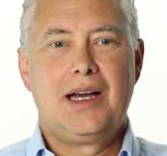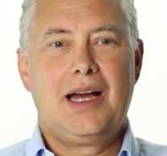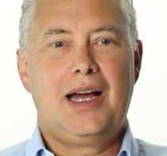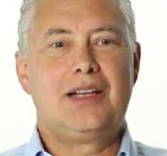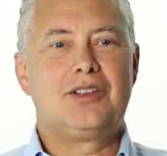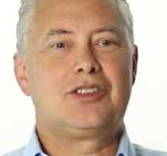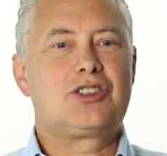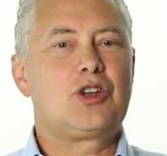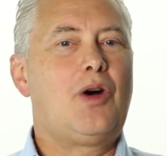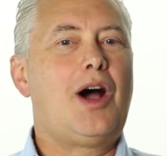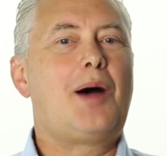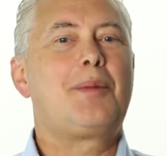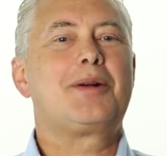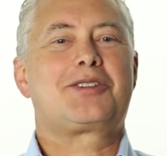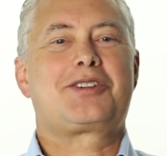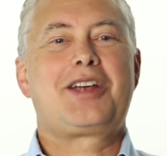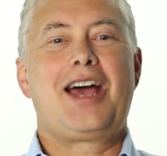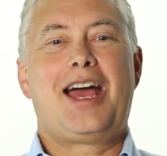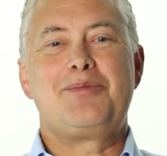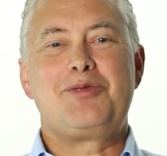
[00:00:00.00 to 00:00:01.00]
And so how
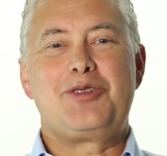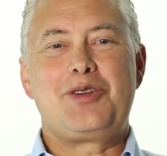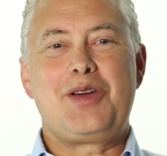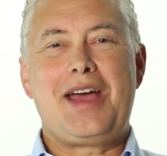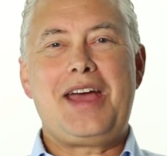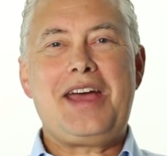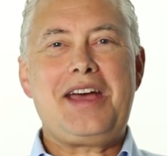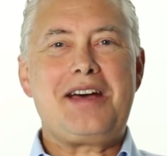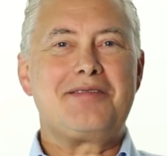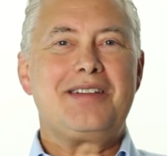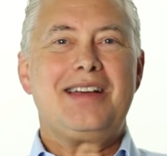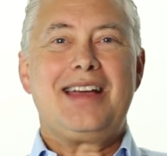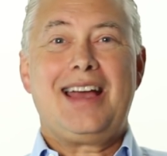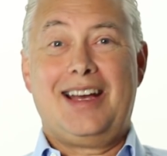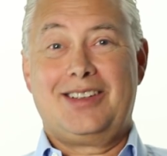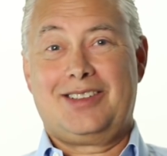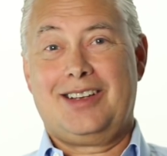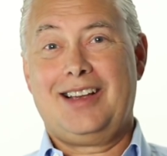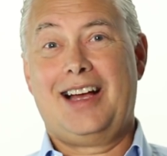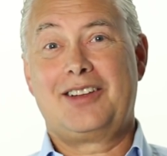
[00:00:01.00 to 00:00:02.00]
much time do you have
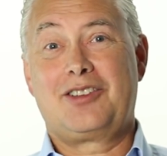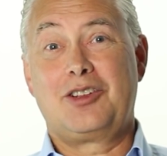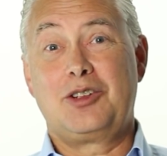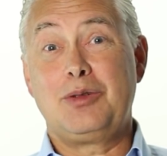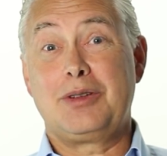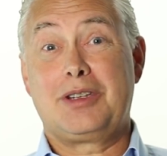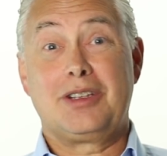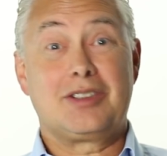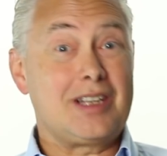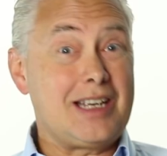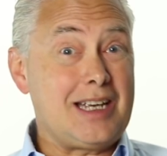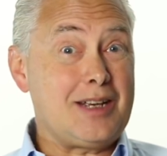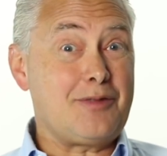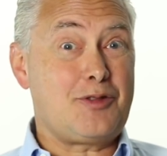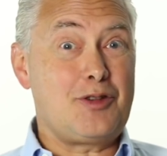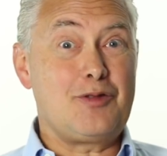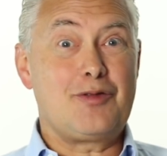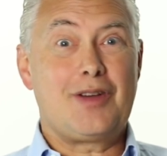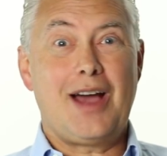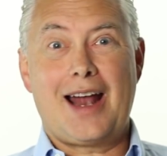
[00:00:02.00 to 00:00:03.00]
has a lot to do with this.
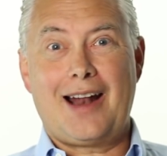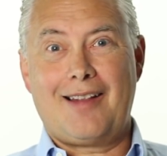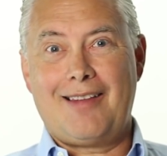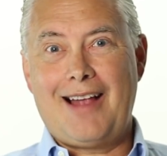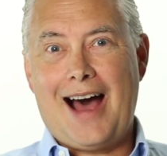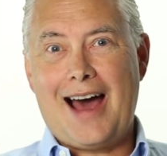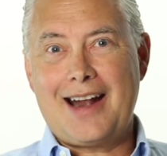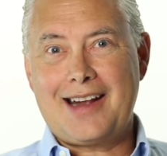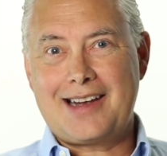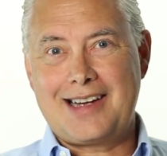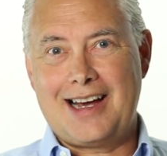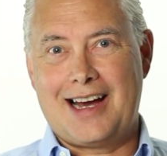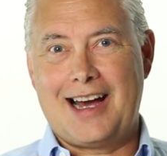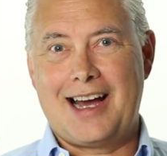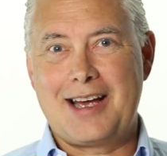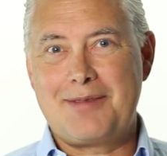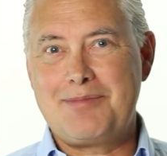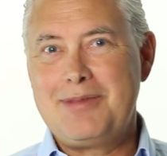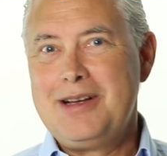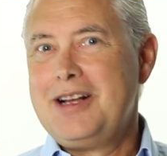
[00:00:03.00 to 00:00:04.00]
If you've got a lot of
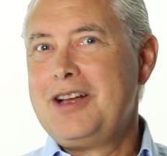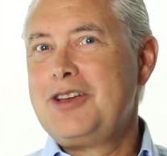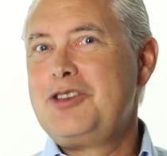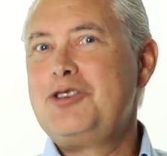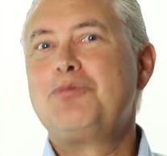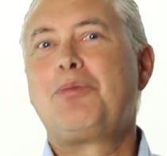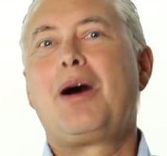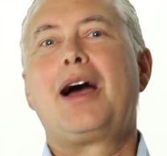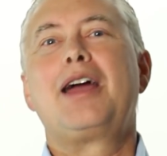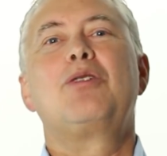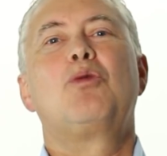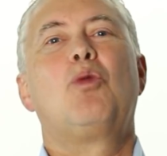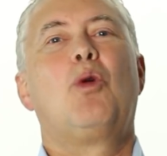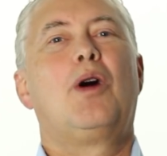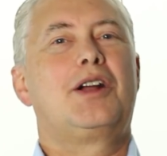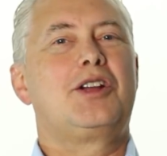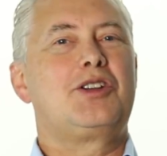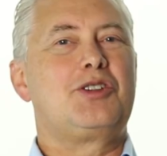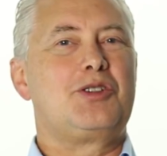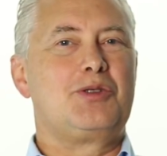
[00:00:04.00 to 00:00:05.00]
time, you might
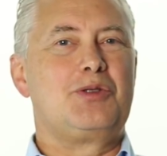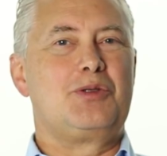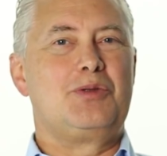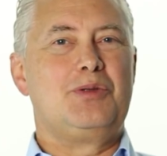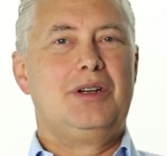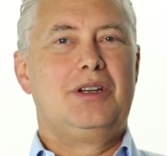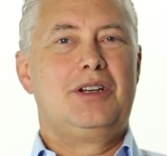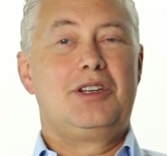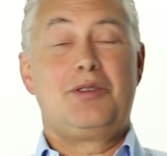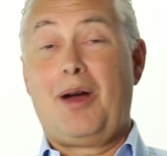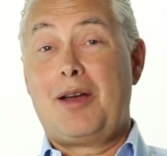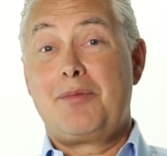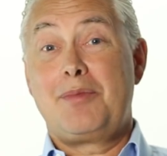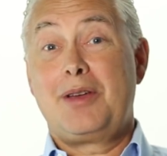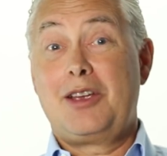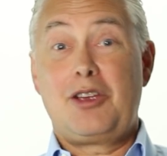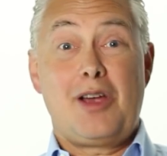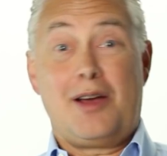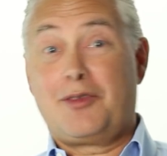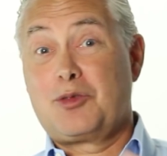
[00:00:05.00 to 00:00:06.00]
want to
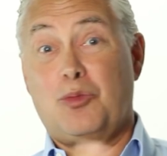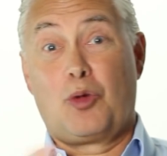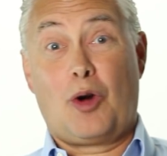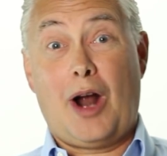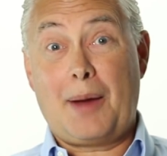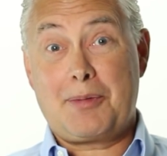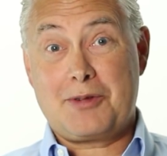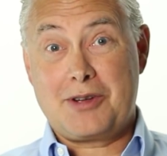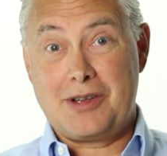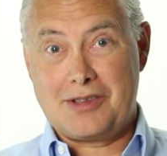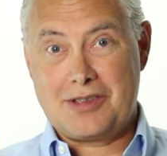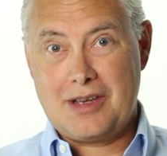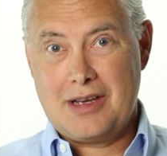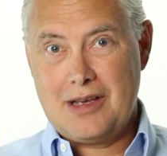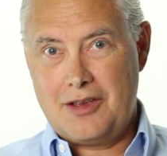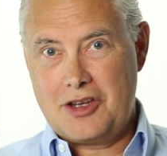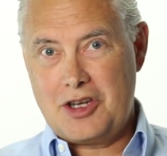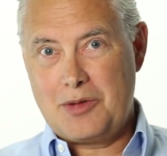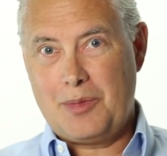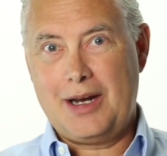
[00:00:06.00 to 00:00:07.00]
you have some more options
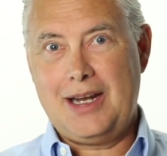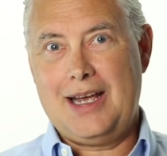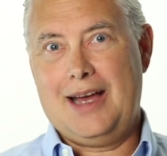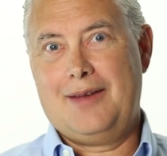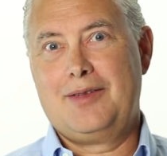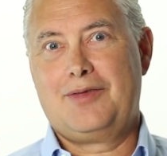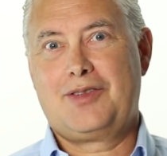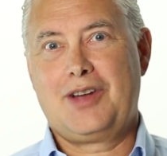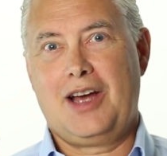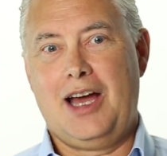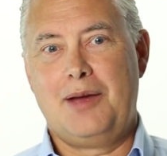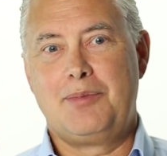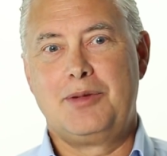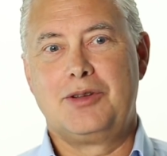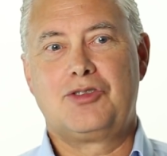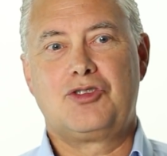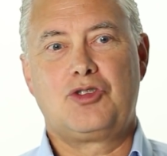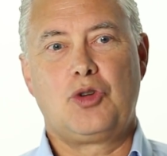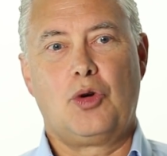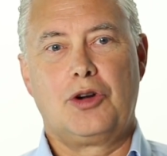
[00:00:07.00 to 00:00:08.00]
than you might have if time
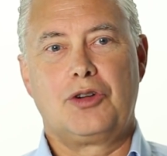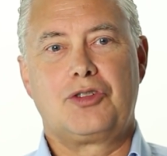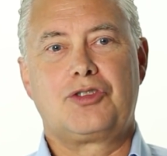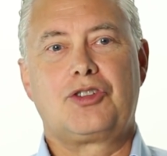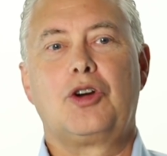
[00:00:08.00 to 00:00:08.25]
is short.